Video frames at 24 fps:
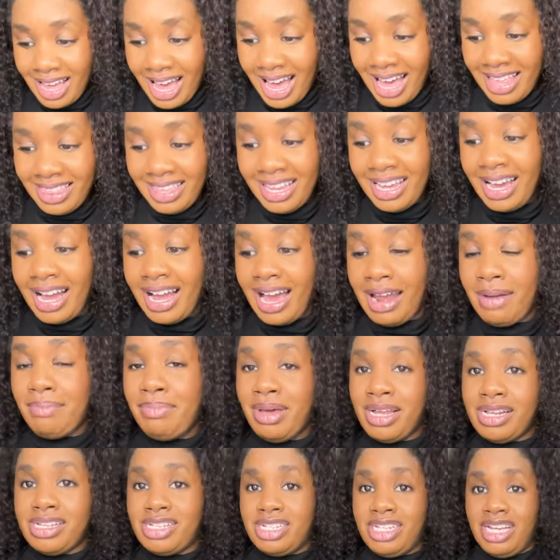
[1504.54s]
I think I got a
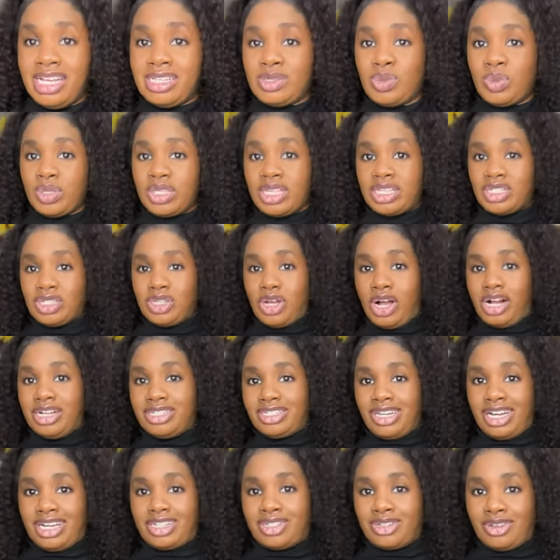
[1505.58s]
better chance with this large,
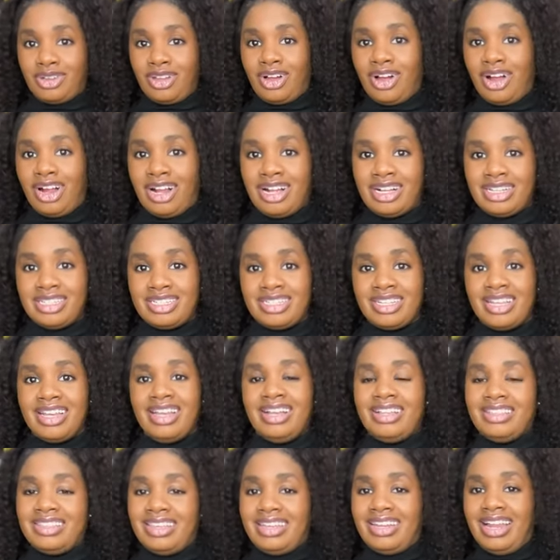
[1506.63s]
extra large
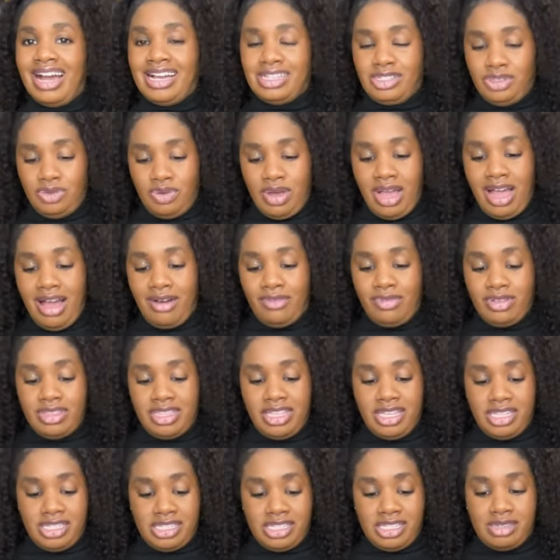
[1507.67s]
than I do have with
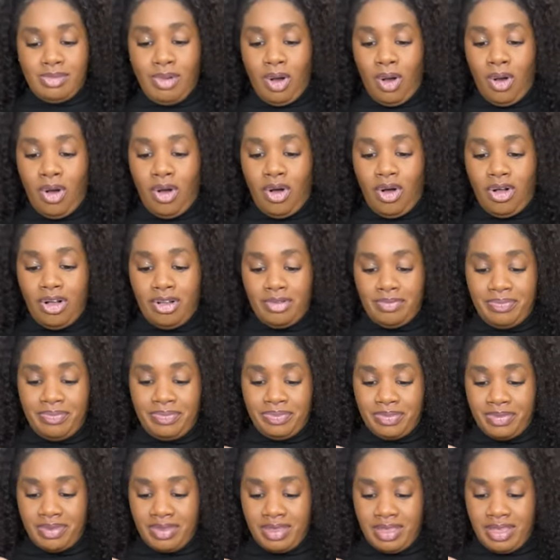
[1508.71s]
this small,
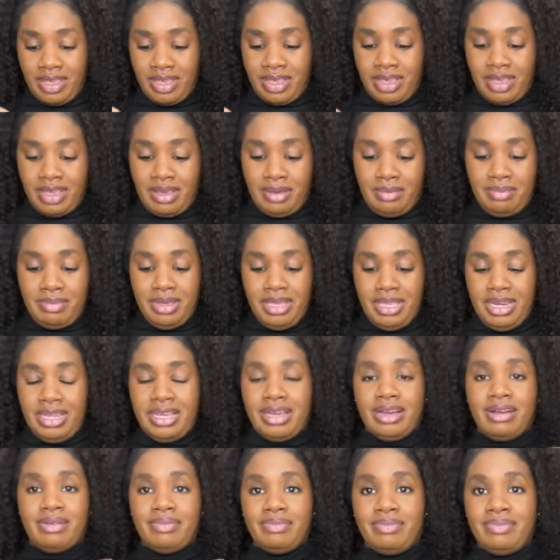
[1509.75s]

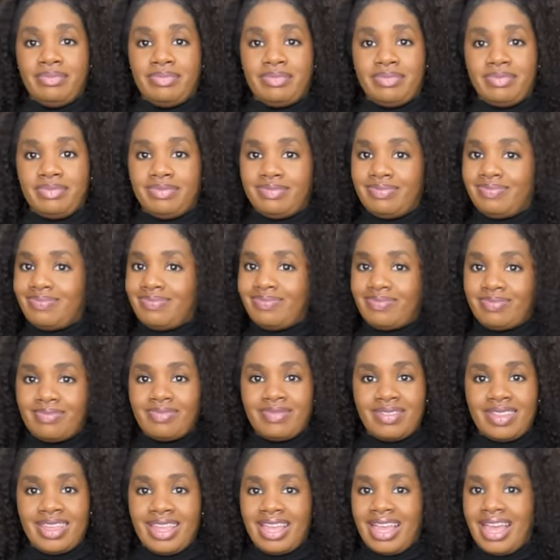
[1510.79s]
medium.
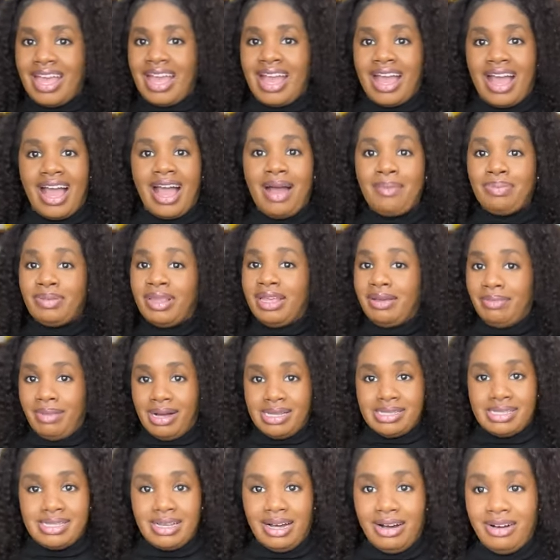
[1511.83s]
I played
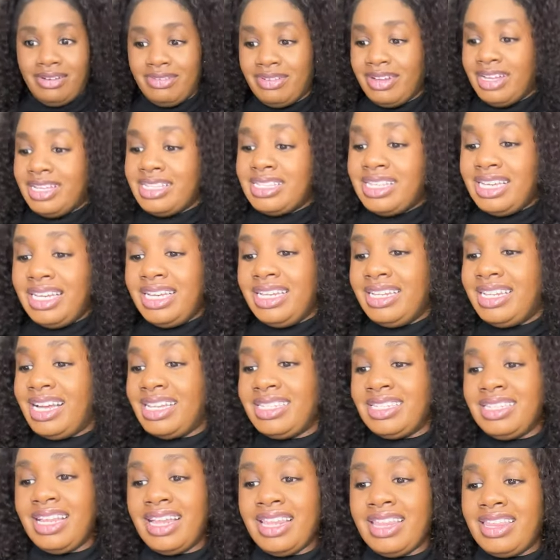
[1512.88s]
myself. See,
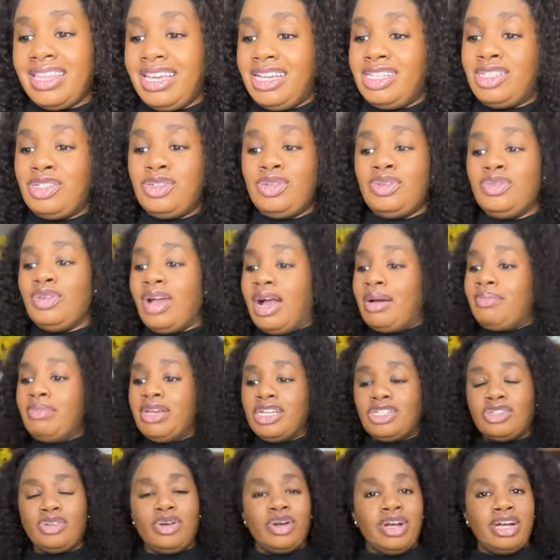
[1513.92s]
that's another thing too. You gotta
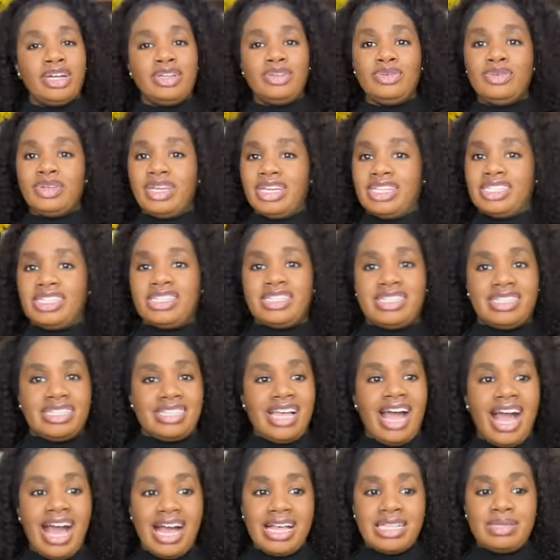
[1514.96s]
make sure you get your
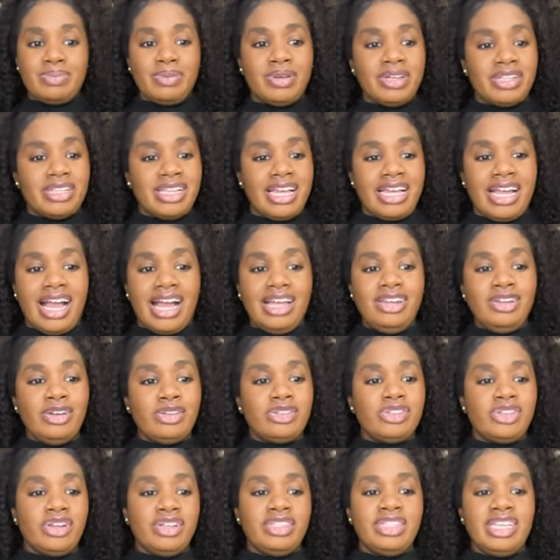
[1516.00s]
size, but like, I know
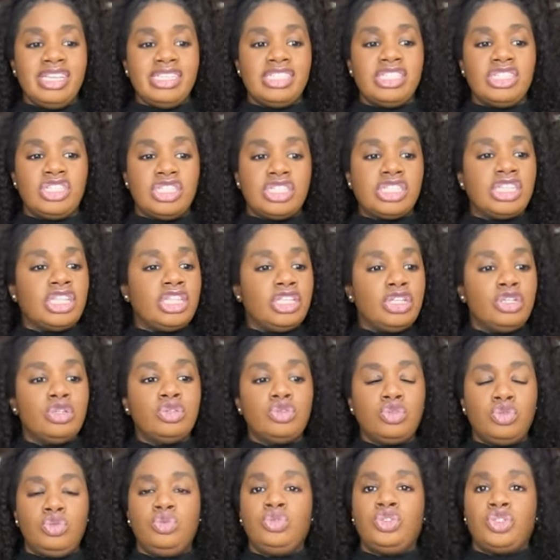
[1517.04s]
certain things are just a little
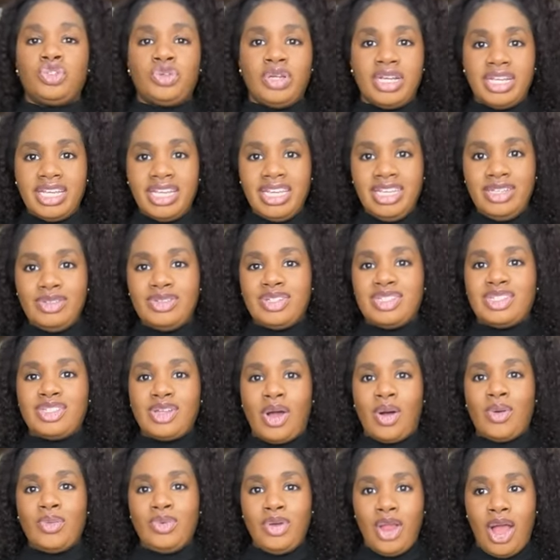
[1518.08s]
too tricky. You just
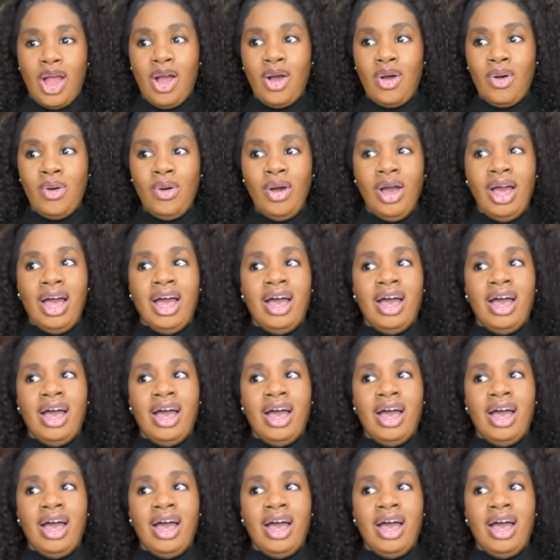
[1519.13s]
don't know,